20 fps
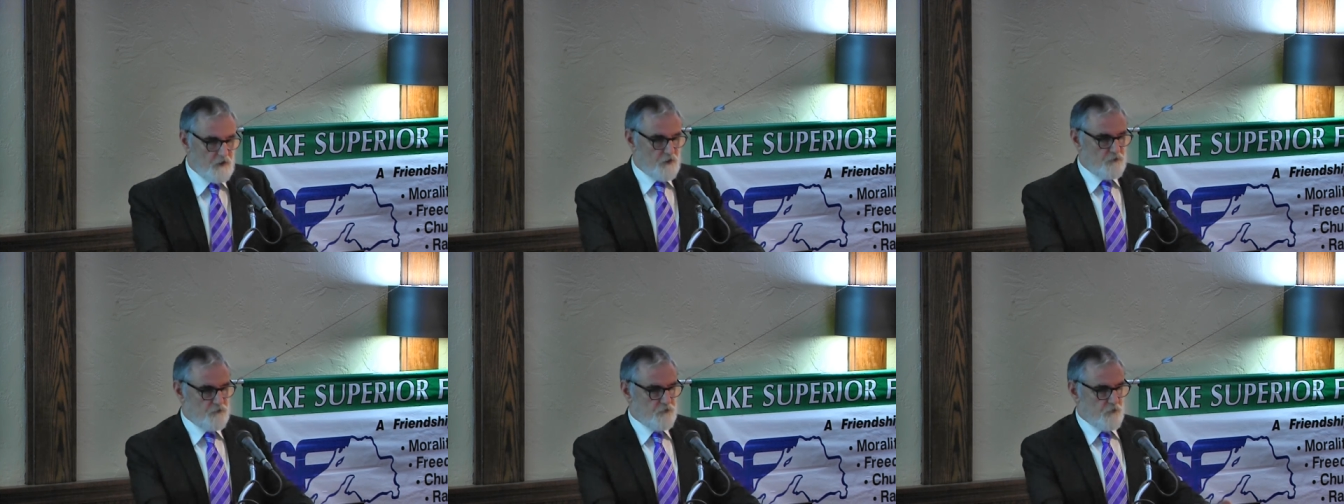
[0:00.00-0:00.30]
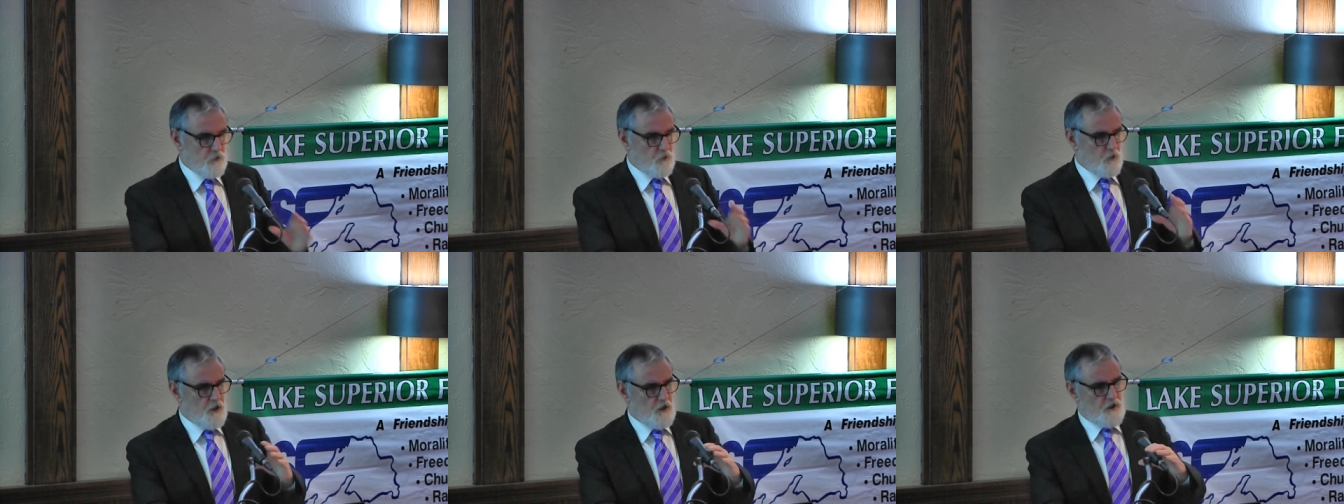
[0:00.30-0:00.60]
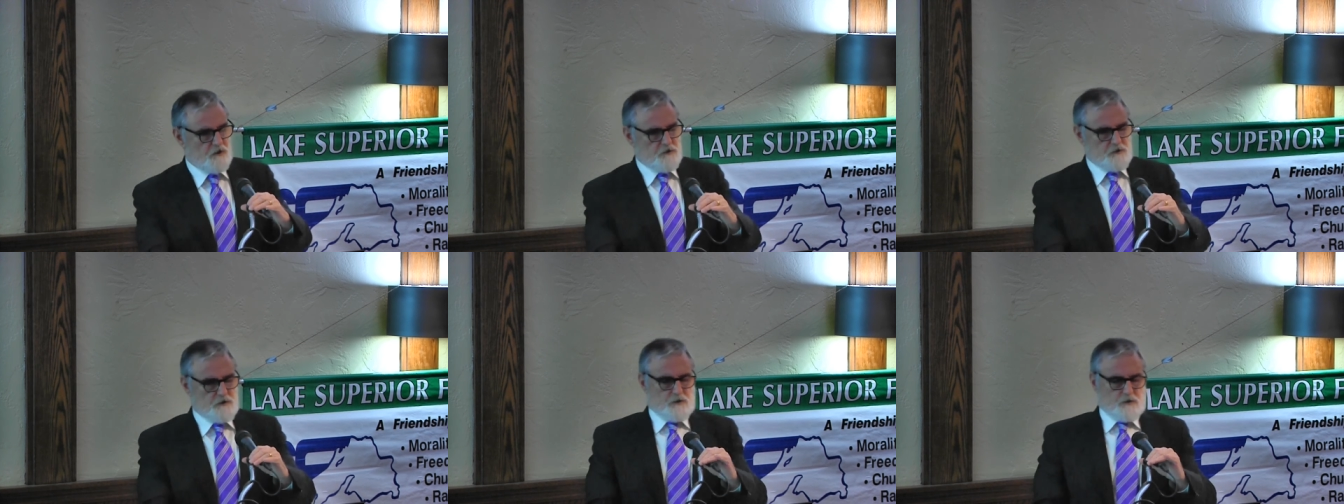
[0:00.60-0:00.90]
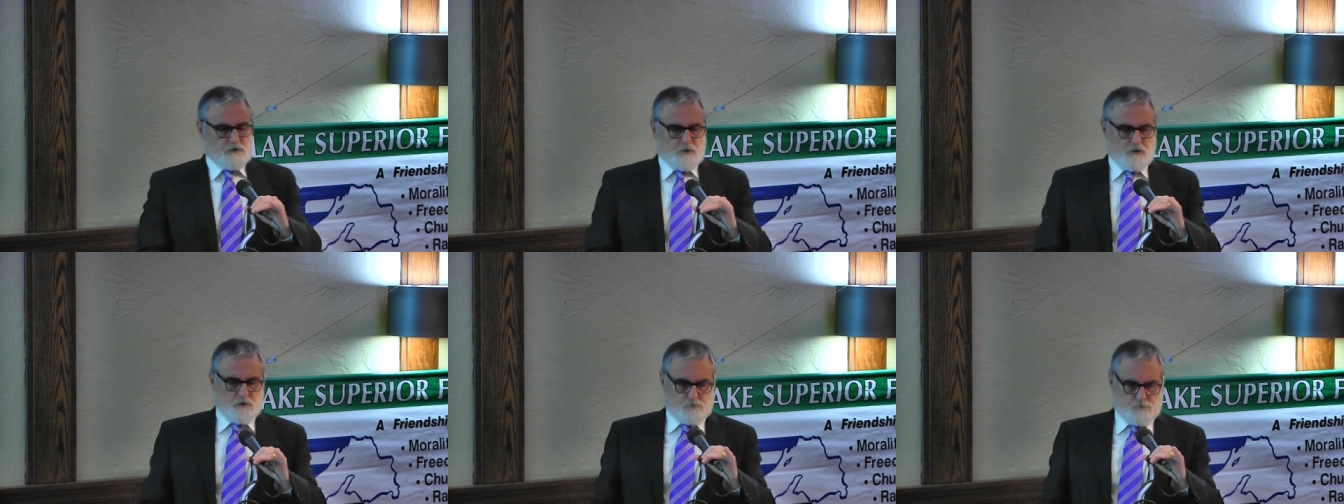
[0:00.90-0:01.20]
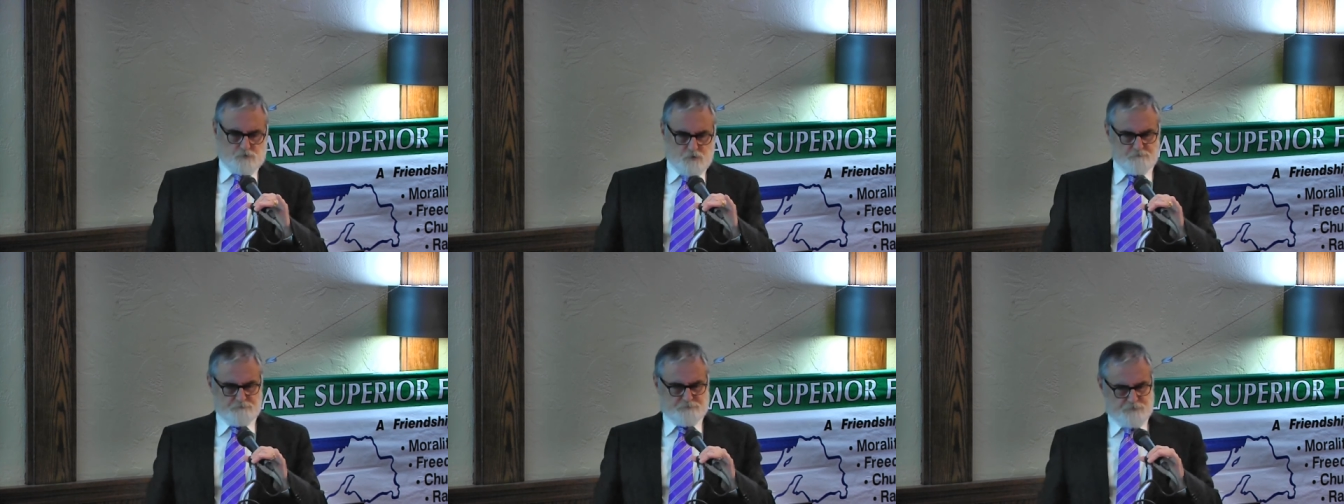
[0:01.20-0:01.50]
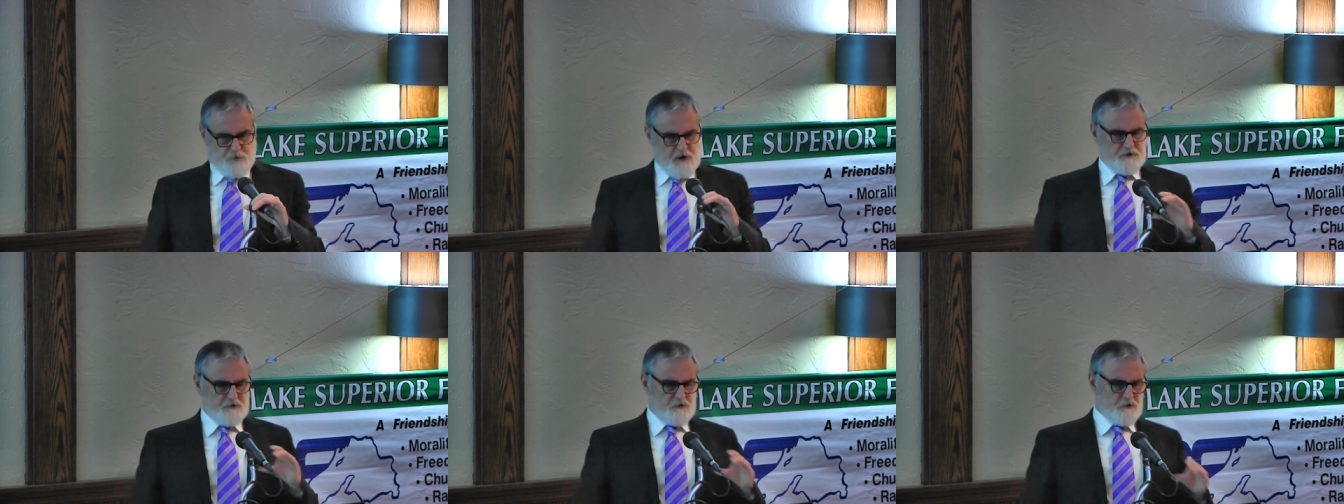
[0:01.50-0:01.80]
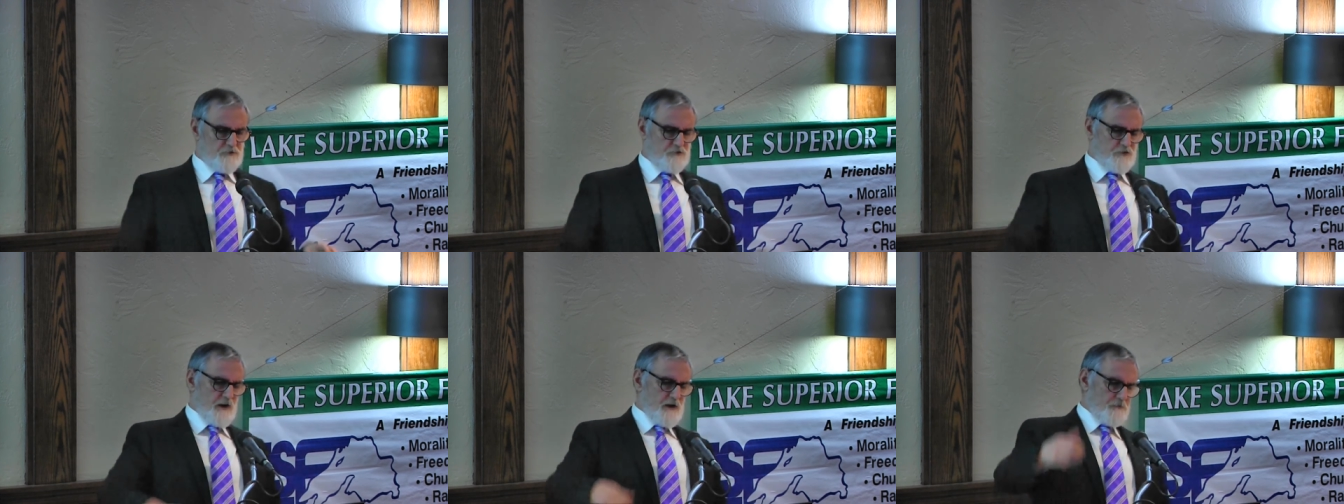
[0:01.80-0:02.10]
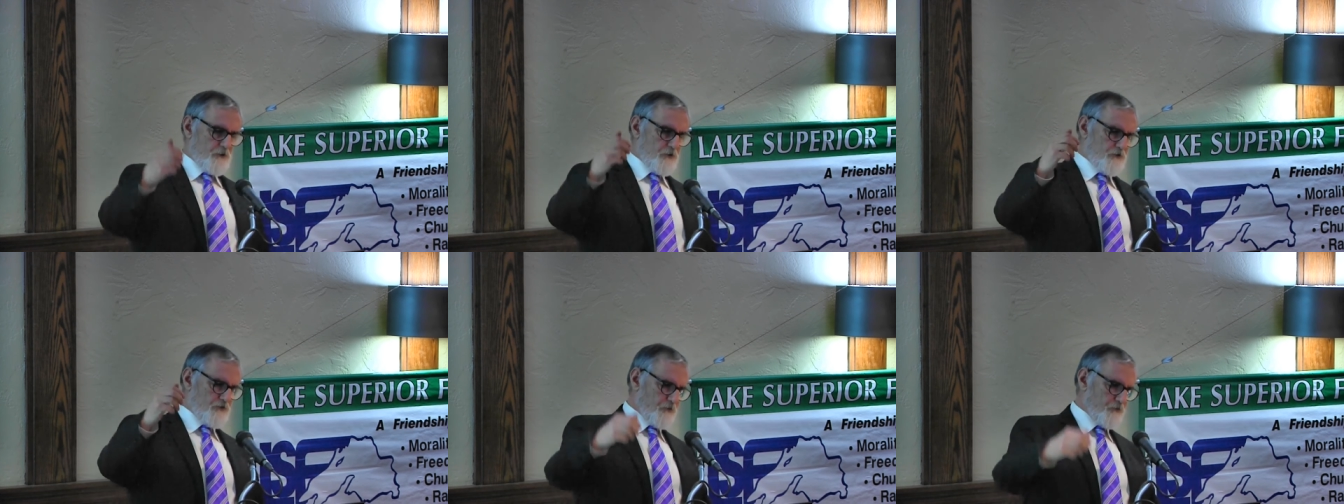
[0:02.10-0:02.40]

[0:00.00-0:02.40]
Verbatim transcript: So uh, uh, Trump finally saved us